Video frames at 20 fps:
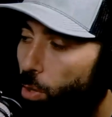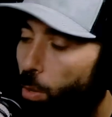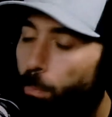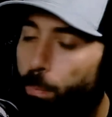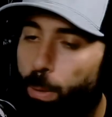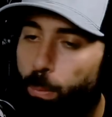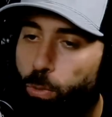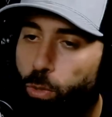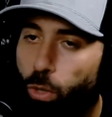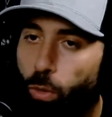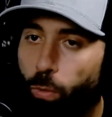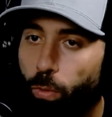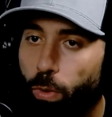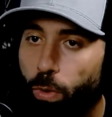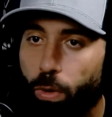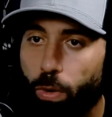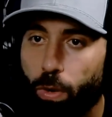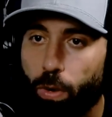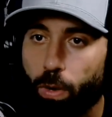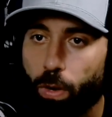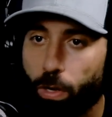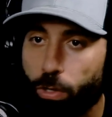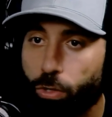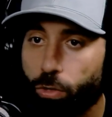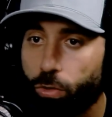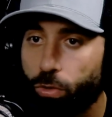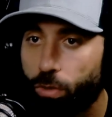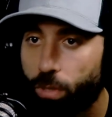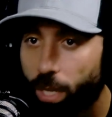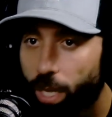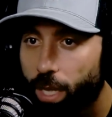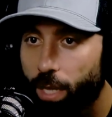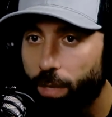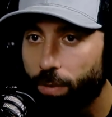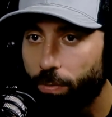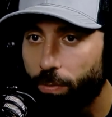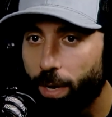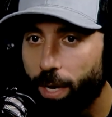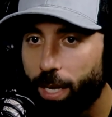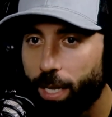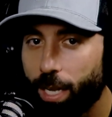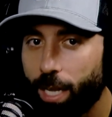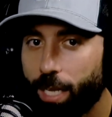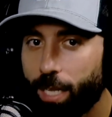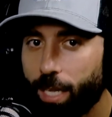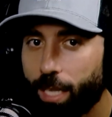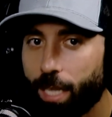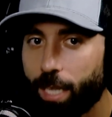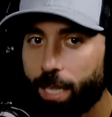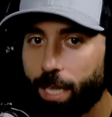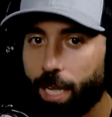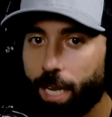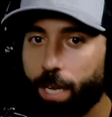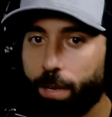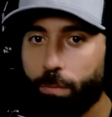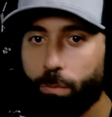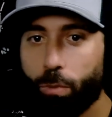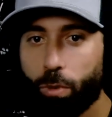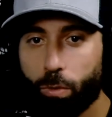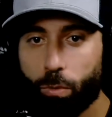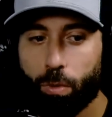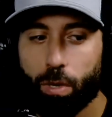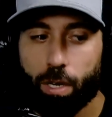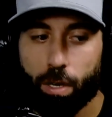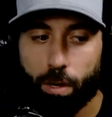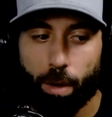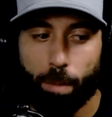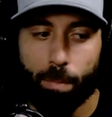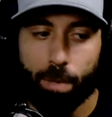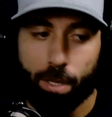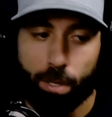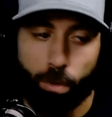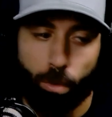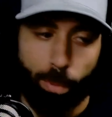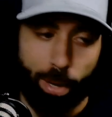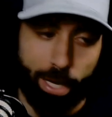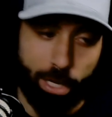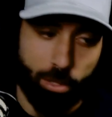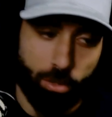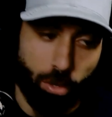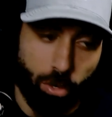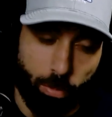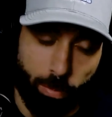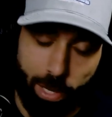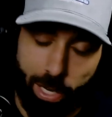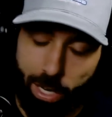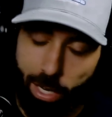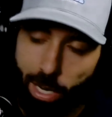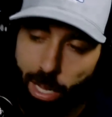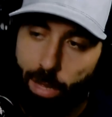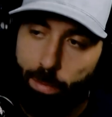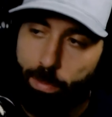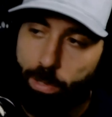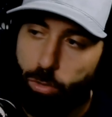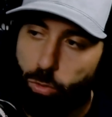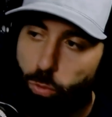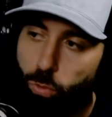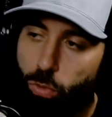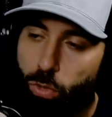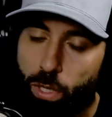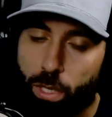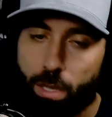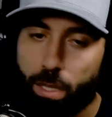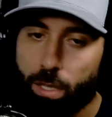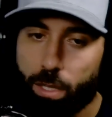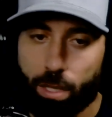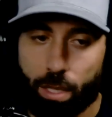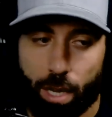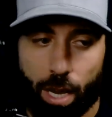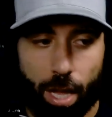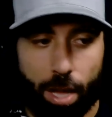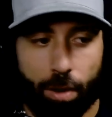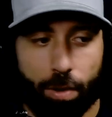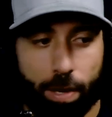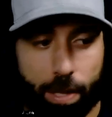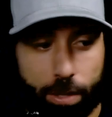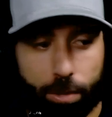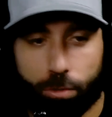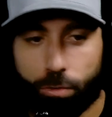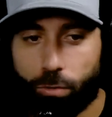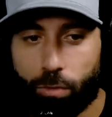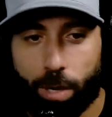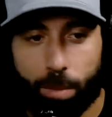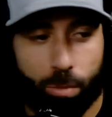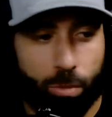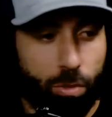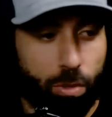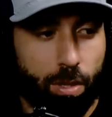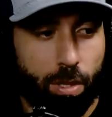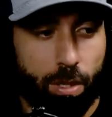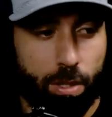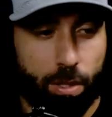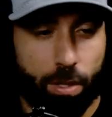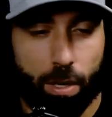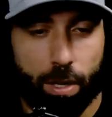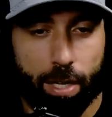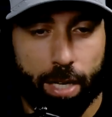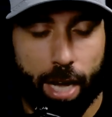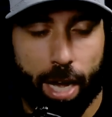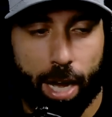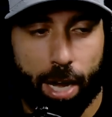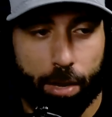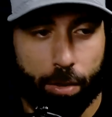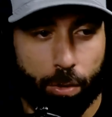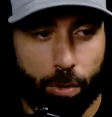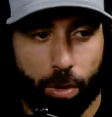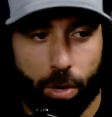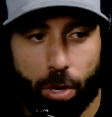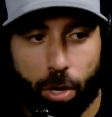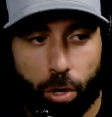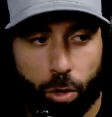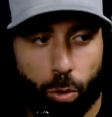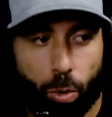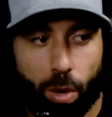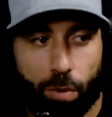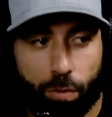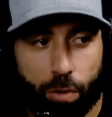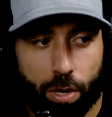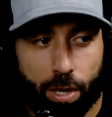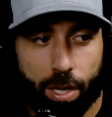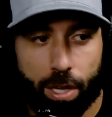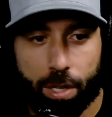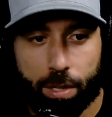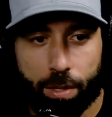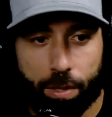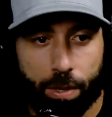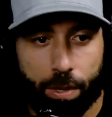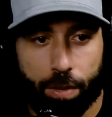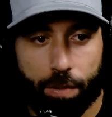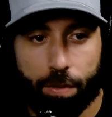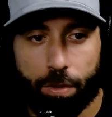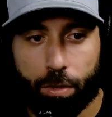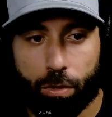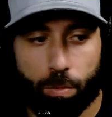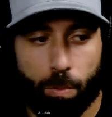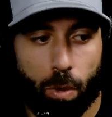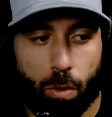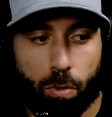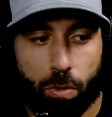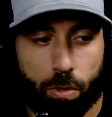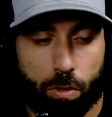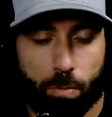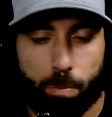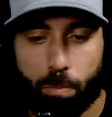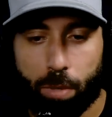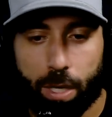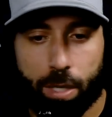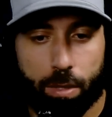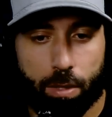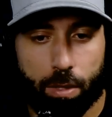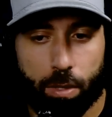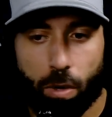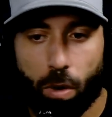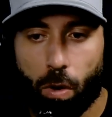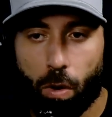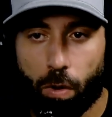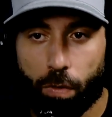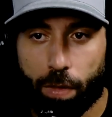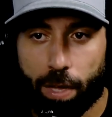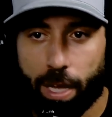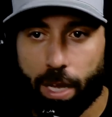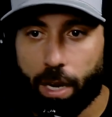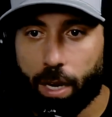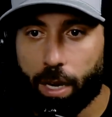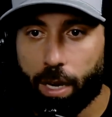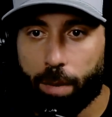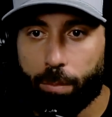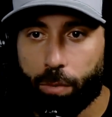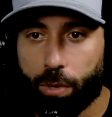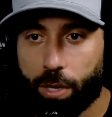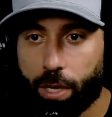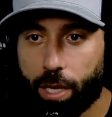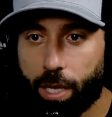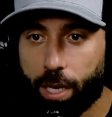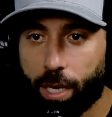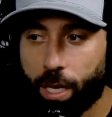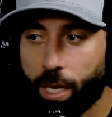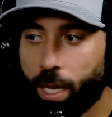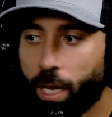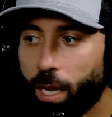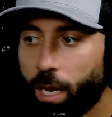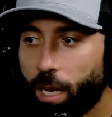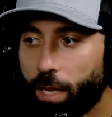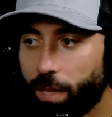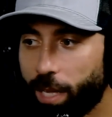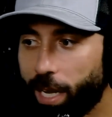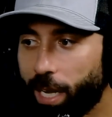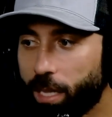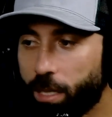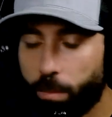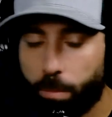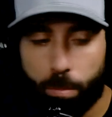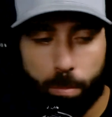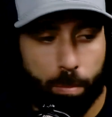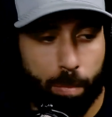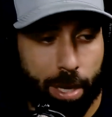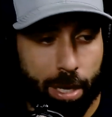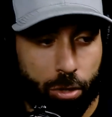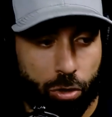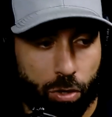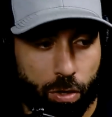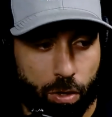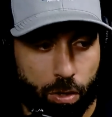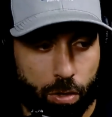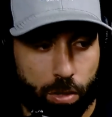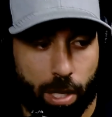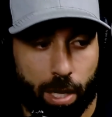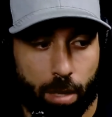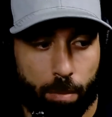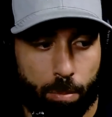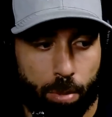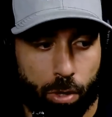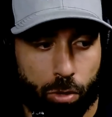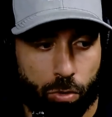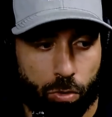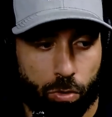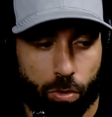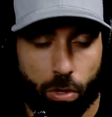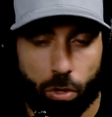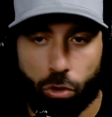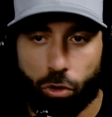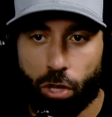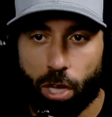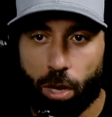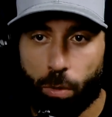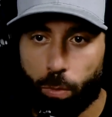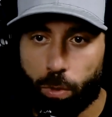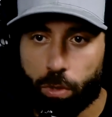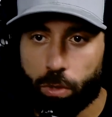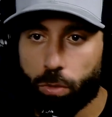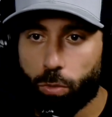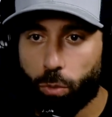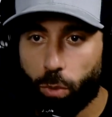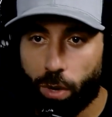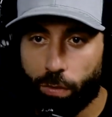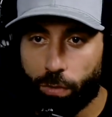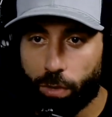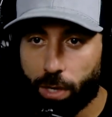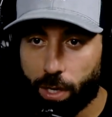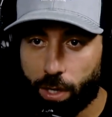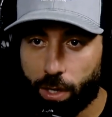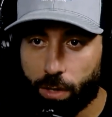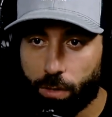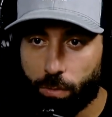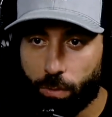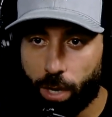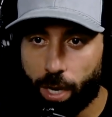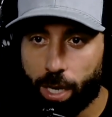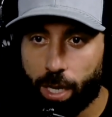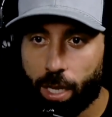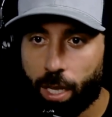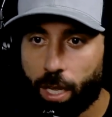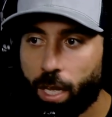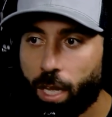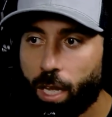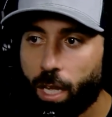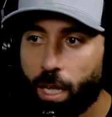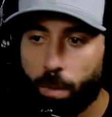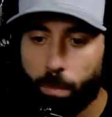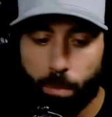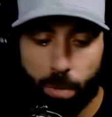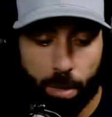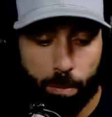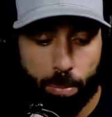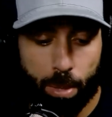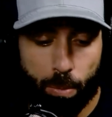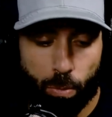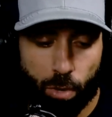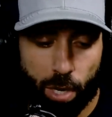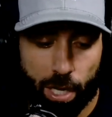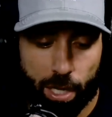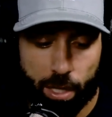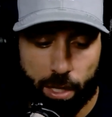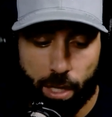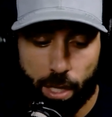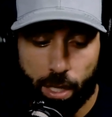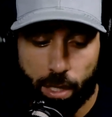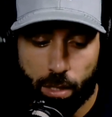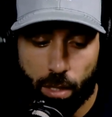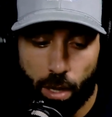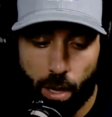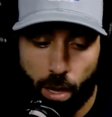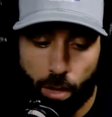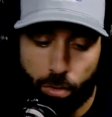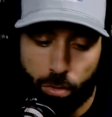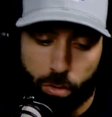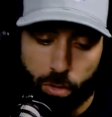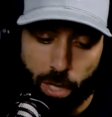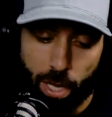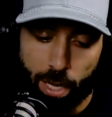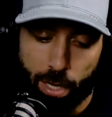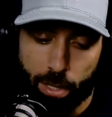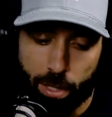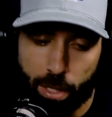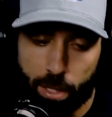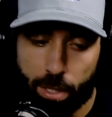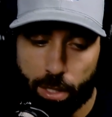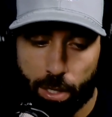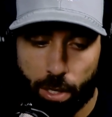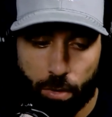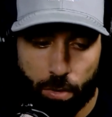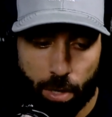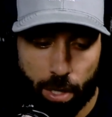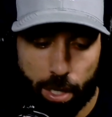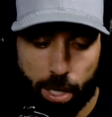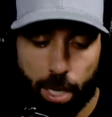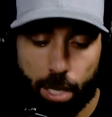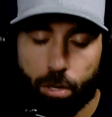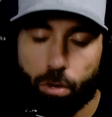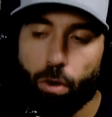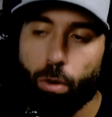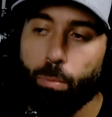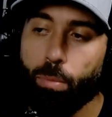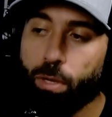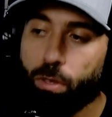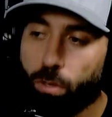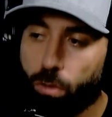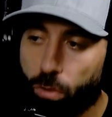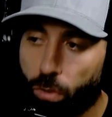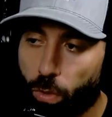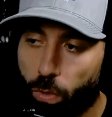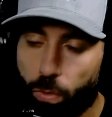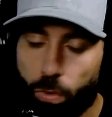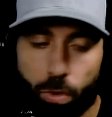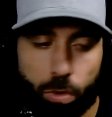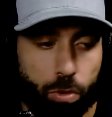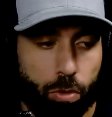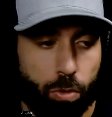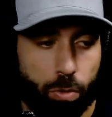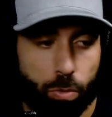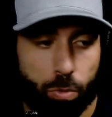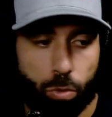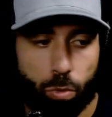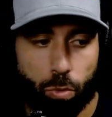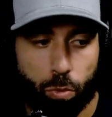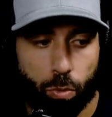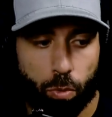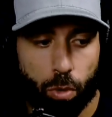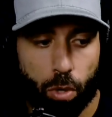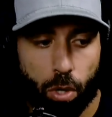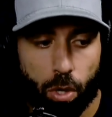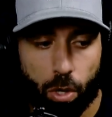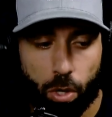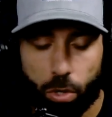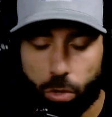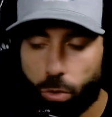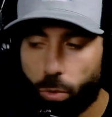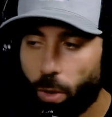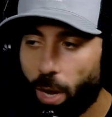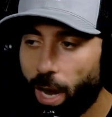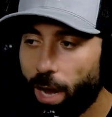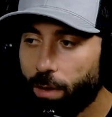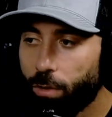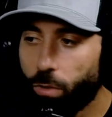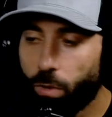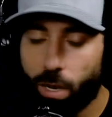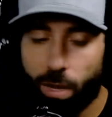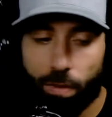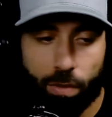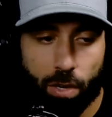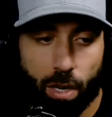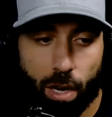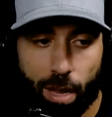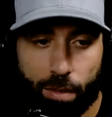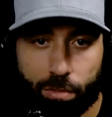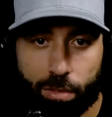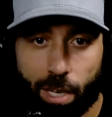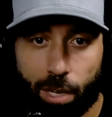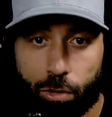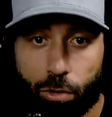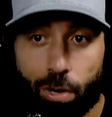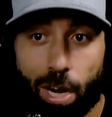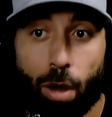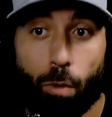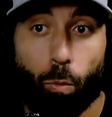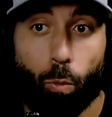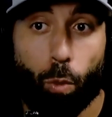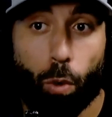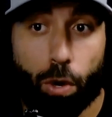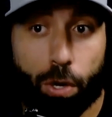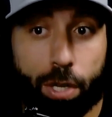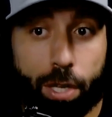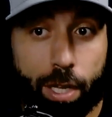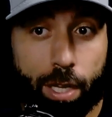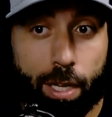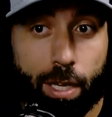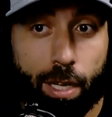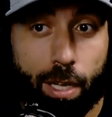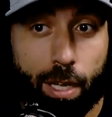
people don't understand, right? Like I'm gonna go back and talk about it a lot because you see this a lot on Instagram. You see this young guy or whoever it is, and they're smoking this big cigar. They got a Lamborghini. They got the mansion. They're taking pictures in the jet with whoever it is, right? But people are not seeing the other side of this, and they're like, "Hey, you're a business owner. You're living a lifestyle. You're not working.